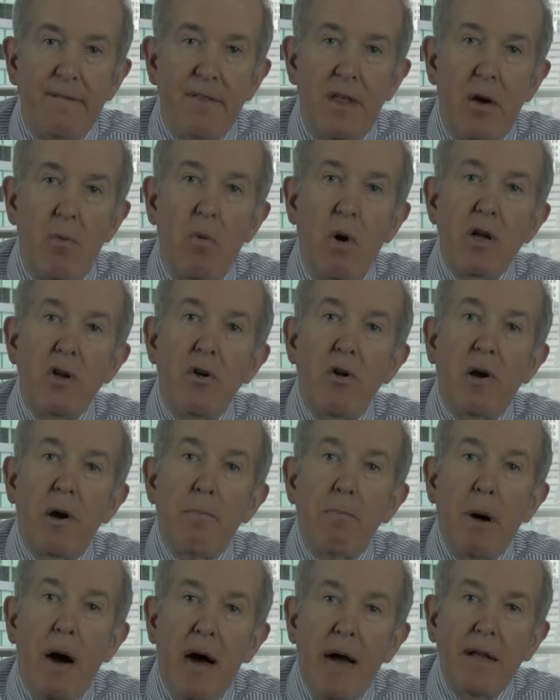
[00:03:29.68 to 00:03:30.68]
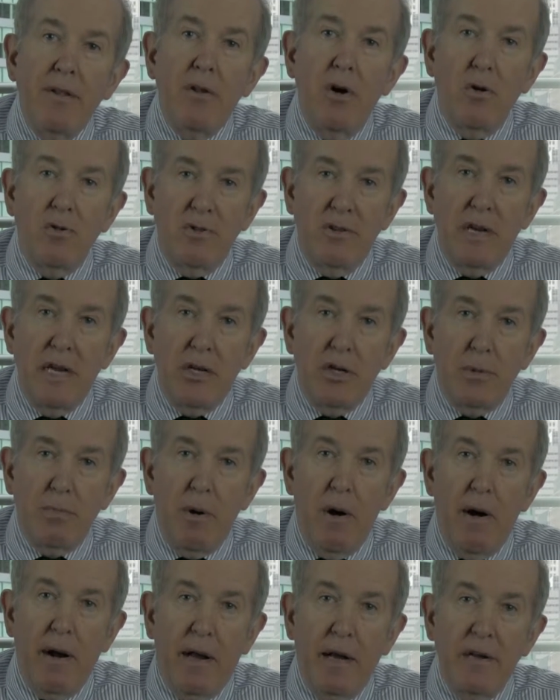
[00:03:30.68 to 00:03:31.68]
that, when you combine those niche
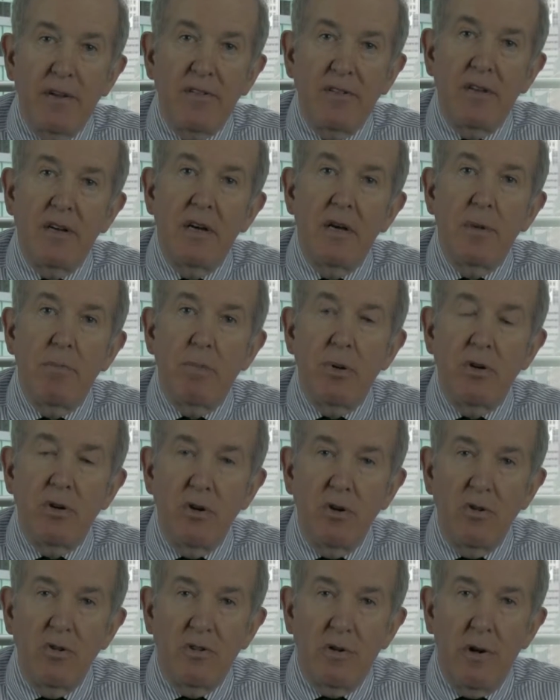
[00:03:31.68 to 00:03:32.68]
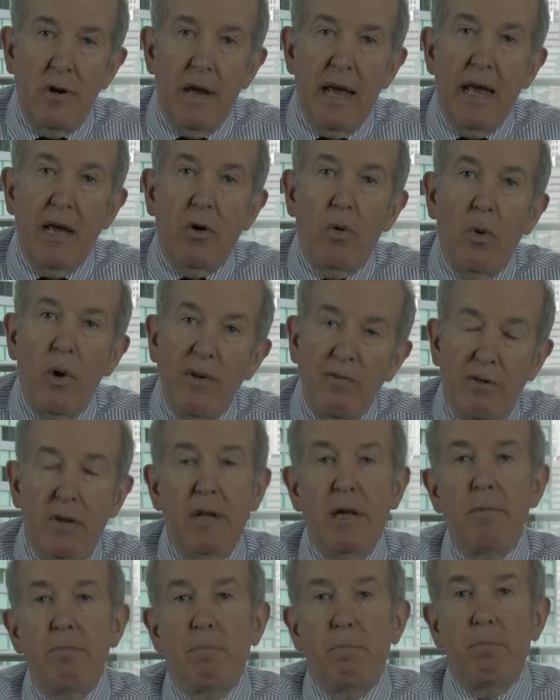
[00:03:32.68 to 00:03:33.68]
markets, produce
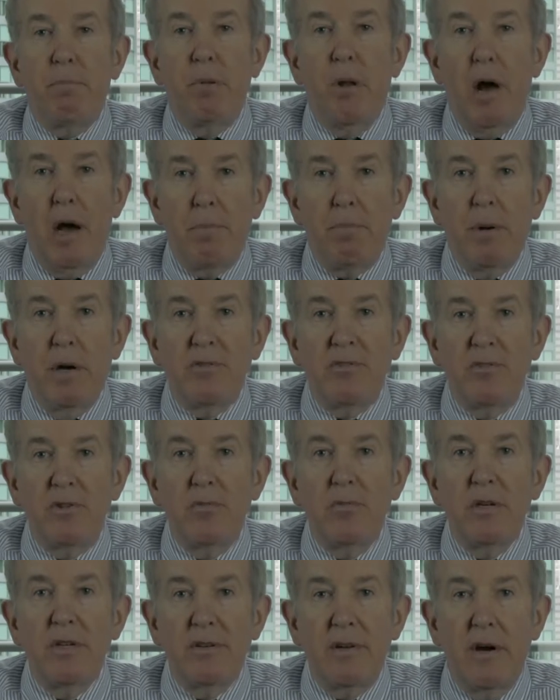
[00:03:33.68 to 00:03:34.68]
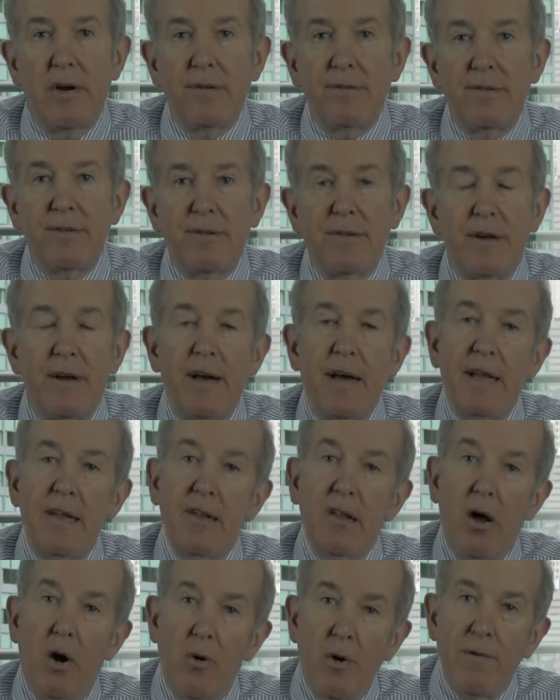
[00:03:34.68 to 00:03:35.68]
equivalent blockbuster results
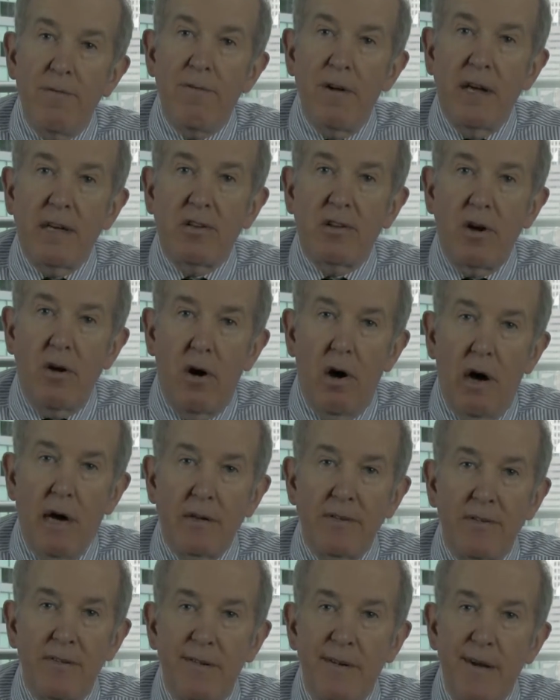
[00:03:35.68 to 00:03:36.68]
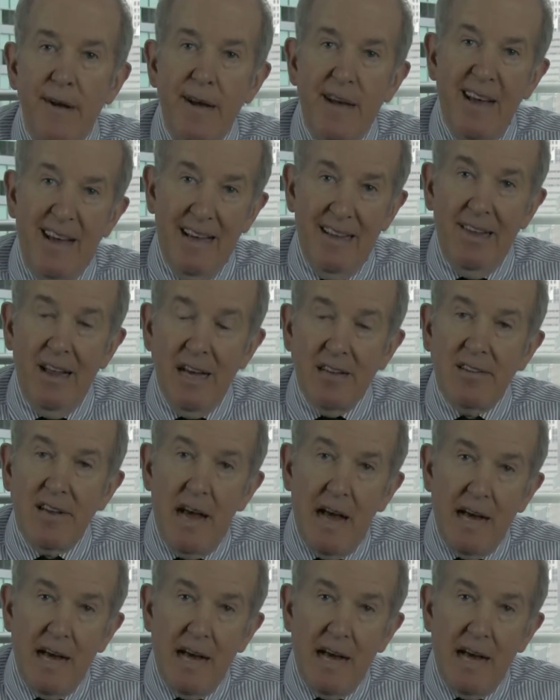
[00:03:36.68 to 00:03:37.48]
at lower fixed costs and less